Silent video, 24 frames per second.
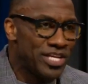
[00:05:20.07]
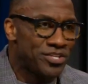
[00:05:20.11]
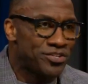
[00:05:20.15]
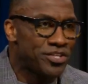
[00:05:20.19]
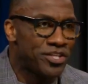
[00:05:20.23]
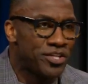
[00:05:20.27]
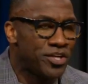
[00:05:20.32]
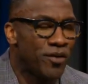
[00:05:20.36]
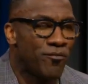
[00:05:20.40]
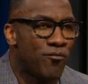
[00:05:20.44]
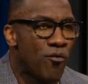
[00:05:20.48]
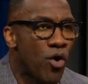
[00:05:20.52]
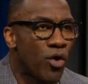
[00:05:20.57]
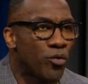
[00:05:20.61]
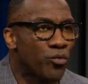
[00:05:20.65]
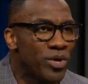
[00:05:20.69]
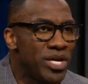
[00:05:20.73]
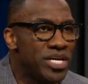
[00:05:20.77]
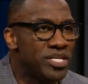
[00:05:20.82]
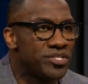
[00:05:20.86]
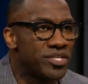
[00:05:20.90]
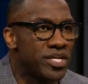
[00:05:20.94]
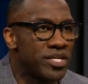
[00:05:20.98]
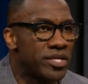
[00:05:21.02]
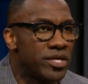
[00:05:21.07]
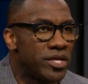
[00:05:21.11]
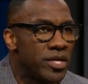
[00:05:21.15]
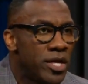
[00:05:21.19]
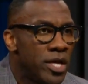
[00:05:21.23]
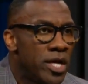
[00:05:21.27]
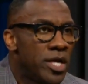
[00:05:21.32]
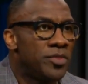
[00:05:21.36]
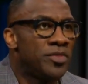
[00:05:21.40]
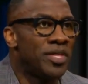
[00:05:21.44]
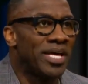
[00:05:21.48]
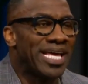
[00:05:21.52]
is here for a reason.
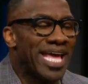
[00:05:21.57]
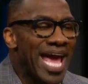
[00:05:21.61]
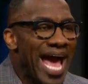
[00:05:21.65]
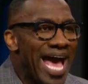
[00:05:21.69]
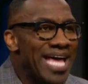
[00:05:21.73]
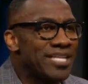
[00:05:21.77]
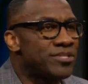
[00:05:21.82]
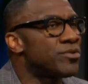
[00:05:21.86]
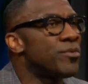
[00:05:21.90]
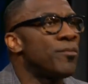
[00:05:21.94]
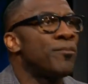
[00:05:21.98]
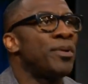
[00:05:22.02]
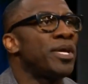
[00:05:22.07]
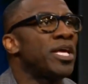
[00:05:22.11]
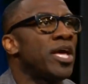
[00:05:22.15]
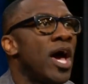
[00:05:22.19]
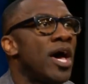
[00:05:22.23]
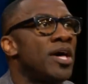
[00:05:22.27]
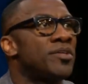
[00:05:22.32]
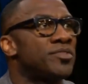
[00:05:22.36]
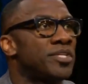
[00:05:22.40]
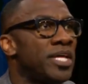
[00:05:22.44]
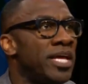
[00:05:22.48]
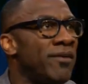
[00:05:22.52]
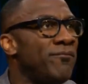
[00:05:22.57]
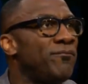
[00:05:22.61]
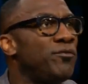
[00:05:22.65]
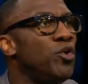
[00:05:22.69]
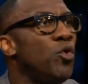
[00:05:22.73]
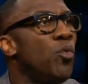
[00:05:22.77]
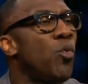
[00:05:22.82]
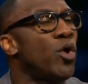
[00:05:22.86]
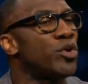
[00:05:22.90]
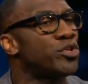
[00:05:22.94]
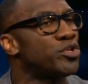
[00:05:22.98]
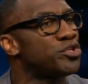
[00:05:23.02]
The guy, because if you
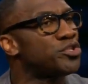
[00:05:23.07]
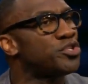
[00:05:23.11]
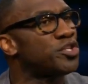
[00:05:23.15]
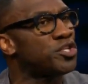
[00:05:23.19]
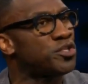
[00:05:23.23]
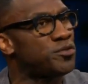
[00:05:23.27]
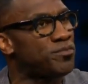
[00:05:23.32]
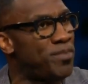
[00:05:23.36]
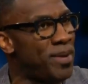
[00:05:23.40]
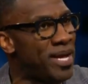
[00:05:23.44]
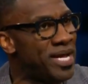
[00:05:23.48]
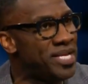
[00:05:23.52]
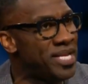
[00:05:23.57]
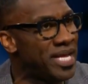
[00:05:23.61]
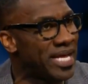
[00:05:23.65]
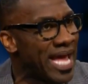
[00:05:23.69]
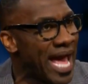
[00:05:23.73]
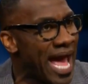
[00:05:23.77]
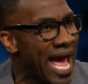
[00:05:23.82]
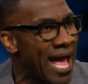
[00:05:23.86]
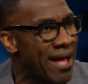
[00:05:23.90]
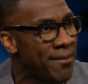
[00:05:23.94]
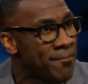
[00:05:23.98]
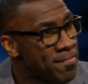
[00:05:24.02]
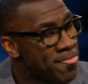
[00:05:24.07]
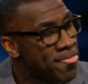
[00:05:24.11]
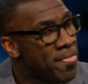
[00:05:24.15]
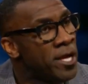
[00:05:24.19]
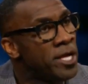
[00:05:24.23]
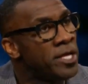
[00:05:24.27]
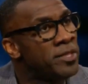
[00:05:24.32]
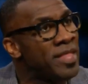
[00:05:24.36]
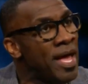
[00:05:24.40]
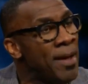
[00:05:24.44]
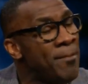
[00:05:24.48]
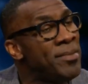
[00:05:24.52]
were to suspend the guy,
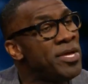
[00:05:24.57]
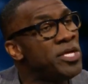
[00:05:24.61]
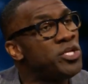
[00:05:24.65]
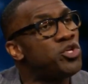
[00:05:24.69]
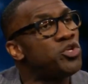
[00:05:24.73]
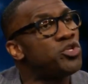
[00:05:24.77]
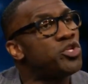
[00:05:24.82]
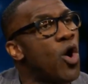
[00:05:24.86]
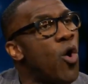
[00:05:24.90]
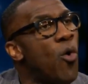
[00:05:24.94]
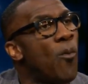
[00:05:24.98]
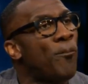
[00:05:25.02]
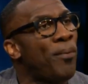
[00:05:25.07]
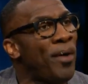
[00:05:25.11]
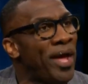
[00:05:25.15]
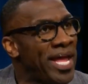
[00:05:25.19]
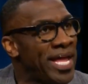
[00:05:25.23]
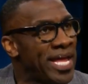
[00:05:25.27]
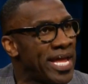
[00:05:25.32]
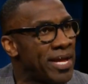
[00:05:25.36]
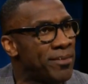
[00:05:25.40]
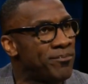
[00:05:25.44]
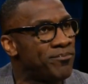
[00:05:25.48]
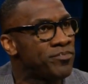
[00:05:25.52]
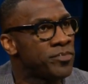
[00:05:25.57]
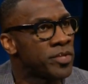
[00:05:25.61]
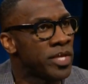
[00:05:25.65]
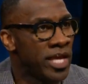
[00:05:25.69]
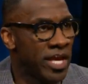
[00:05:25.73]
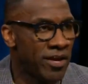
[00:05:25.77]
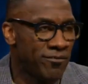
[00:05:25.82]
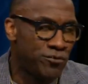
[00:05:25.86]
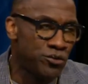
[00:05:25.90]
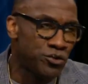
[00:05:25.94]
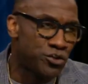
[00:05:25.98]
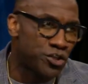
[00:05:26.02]
that means you don't pay him.
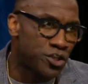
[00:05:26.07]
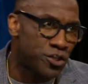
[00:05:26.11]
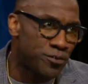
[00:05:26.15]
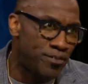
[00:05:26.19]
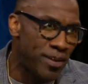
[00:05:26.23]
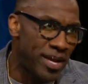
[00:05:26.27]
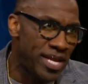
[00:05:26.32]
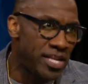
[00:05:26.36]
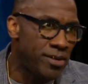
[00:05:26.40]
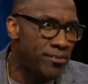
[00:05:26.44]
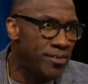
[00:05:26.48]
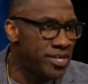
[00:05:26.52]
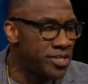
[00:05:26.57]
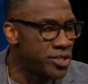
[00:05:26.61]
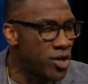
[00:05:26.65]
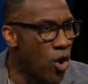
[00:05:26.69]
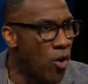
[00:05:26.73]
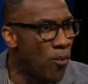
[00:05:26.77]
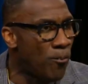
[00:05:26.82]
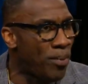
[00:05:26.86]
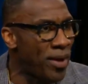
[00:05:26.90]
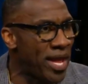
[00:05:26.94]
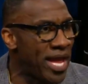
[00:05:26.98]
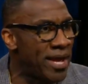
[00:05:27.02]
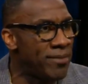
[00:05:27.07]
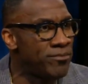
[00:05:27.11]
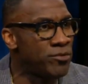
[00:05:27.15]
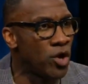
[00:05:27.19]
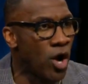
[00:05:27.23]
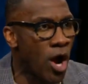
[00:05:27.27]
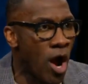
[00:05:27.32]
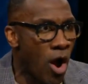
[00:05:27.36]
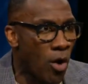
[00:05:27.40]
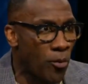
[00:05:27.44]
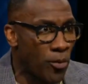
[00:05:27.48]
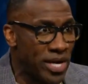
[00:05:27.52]
If you suspend him and don't pay him, you're
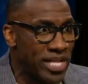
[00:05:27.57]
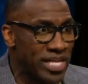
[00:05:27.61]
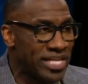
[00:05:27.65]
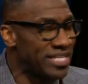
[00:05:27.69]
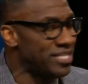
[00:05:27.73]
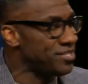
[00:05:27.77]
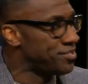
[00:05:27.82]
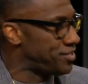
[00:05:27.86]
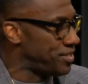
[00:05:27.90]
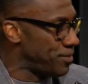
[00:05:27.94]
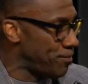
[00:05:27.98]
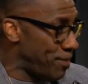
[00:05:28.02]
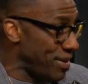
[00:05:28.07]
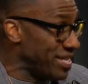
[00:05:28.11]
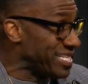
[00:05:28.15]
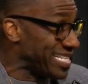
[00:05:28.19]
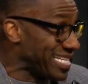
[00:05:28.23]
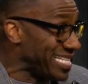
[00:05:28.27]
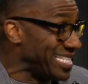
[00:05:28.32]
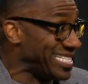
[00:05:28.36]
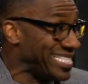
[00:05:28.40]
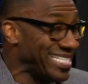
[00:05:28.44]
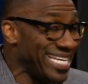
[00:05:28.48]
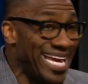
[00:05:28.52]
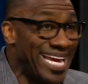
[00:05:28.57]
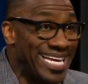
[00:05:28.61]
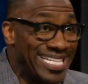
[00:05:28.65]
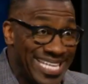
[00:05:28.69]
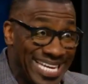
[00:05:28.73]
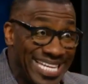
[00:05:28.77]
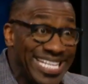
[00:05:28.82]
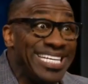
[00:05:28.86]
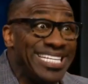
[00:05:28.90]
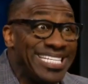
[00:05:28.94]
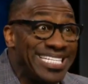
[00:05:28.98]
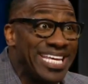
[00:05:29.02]
already basically saying that
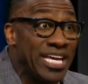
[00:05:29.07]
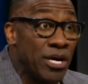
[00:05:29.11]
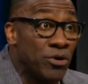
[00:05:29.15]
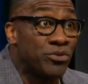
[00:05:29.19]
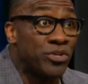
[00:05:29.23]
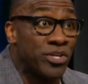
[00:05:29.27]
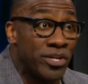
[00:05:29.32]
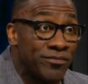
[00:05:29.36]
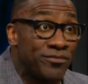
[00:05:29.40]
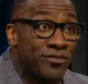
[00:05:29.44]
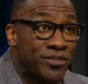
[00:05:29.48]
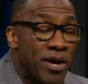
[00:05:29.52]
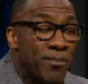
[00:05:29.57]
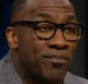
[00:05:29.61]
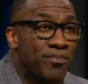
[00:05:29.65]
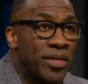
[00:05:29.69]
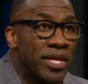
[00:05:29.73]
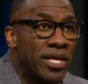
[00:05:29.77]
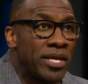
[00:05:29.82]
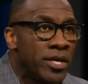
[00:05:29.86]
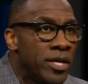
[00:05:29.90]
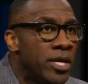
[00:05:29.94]
he's guilty of something.